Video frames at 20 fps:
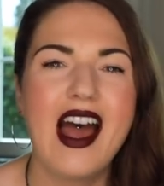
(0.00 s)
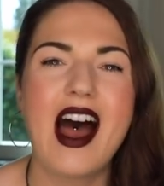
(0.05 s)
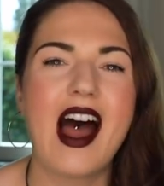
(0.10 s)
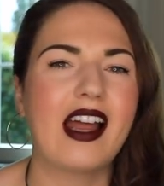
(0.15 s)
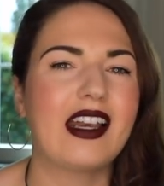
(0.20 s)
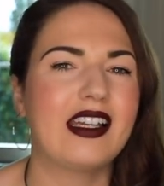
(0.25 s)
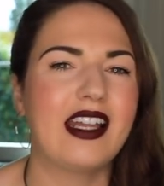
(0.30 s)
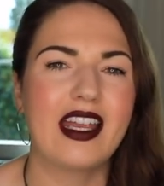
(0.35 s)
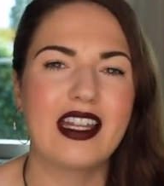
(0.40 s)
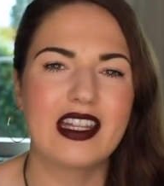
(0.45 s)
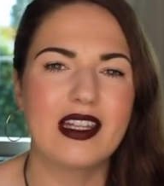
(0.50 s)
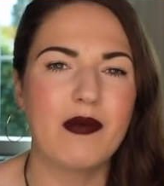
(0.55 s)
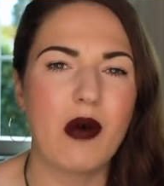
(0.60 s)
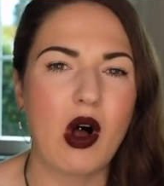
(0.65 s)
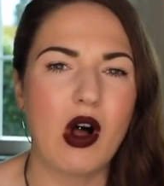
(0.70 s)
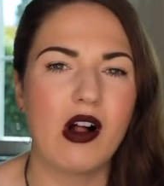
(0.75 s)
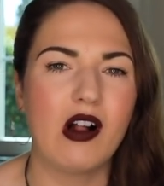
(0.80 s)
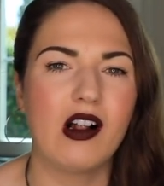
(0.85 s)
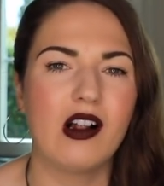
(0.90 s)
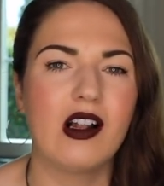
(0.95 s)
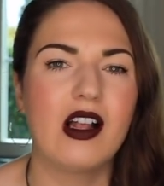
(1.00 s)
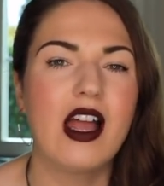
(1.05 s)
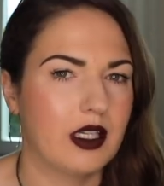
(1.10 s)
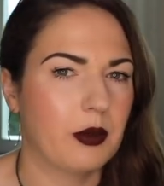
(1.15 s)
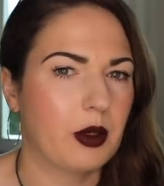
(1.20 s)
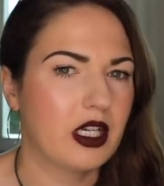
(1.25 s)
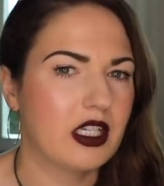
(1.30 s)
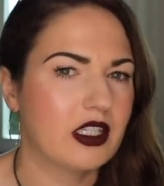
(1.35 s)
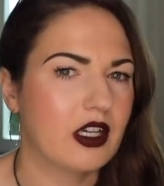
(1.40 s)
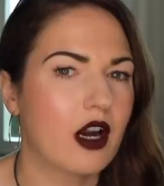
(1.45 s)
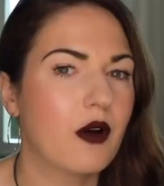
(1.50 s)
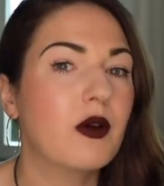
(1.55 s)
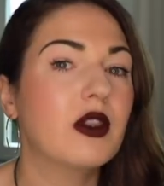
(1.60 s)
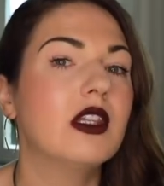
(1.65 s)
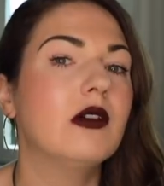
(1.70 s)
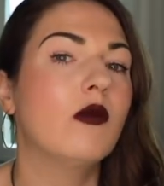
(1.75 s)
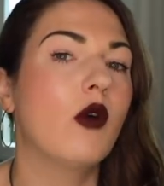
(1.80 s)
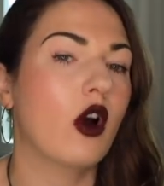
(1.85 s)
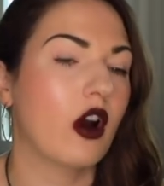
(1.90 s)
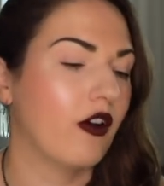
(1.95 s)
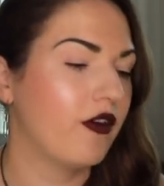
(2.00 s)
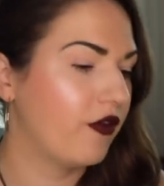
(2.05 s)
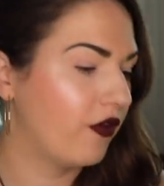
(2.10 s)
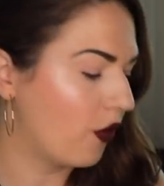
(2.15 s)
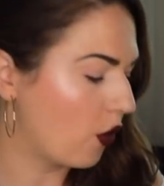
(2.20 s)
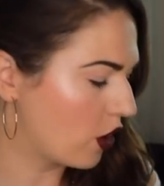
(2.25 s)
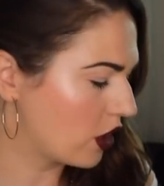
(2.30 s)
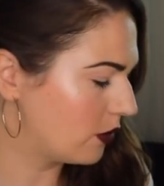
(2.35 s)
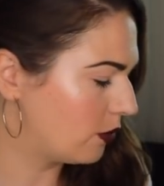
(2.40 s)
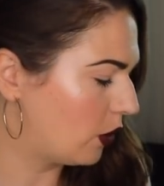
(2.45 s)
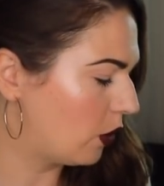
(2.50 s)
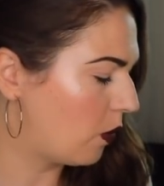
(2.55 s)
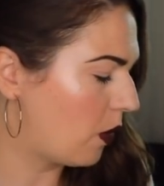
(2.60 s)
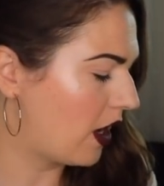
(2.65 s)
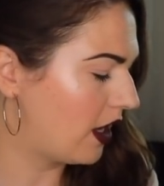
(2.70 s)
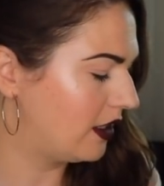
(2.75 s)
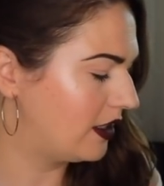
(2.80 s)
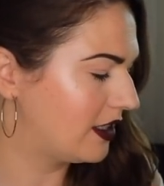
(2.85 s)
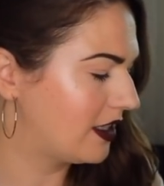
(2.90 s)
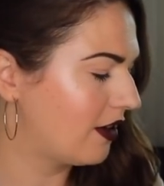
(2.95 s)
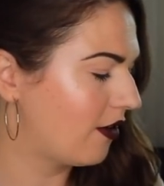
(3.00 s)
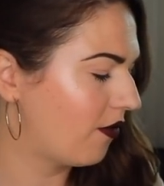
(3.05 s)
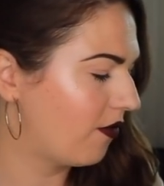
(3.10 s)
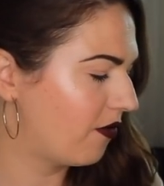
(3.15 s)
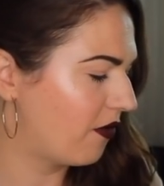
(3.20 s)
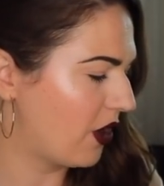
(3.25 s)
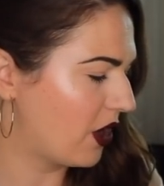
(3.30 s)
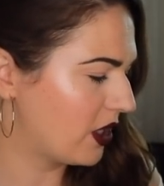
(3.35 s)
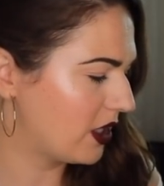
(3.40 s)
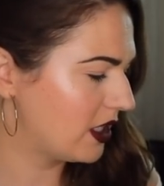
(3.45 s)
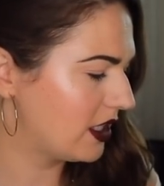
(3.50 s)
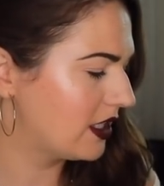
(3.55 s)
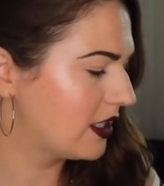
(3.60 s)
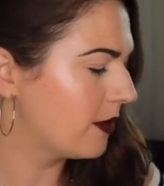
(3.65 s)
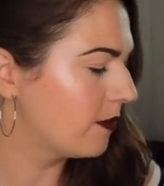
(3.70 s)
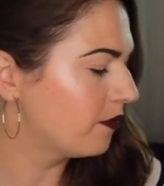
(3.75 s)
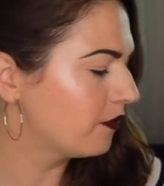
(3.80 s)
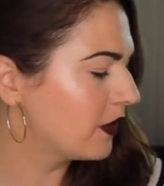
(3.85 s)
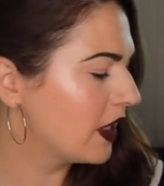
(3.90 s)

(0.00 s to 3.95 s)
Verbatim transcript: I like them all. So I'm gonna start with the more affordable ones first.